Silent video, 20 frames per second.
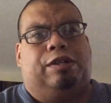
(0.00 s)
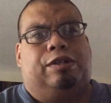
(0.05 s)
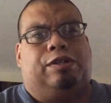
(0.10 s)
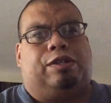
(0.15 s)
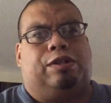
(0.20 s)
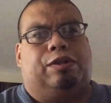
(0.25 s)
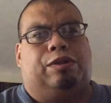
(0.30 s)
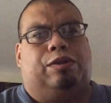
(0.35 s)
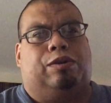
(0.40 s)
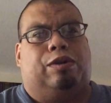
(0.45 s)

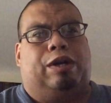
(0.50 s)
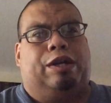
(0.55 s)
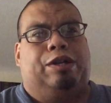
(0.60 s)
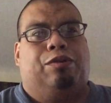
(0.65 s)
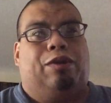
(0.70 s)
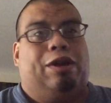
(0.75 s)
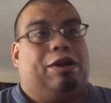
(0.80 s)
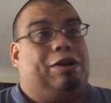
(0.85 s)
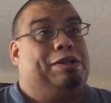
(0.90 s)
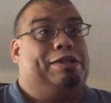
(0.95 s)
So I
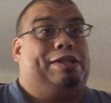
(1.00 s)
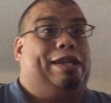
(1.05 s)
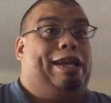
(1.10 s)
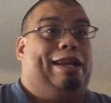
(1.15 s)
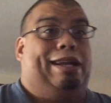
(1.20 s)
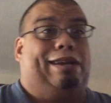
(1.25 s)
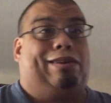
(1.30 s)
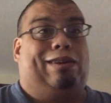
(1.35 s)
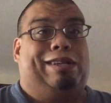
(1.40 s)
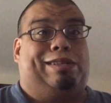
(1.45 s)
knew I couldn't say
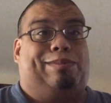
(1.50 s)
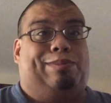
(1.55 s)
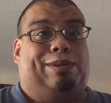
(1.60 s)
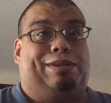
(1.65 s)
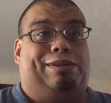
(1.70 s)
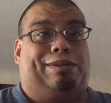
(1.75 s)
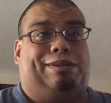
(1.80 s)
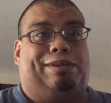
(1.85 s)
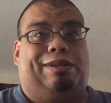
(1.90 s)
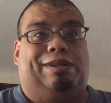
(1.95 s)
it at
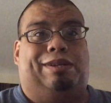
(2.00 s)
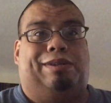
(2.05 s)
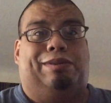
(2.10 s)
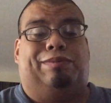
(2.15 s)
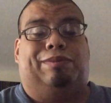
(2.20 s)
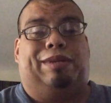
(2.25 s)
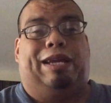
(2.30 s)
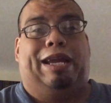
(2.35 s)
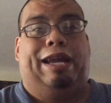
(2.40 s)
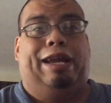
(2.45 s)
Christmas, you
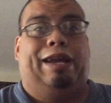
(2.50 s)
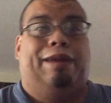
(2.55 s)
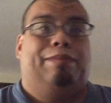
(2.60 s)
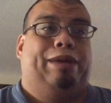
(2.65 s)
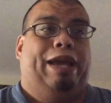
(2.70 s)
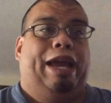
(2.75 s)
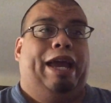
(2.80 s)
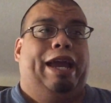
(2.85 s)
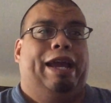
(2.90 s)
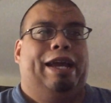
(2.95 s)
know, hey, I'm
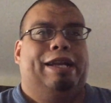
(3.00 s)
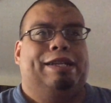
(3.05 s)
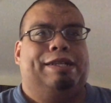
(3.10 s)
gay.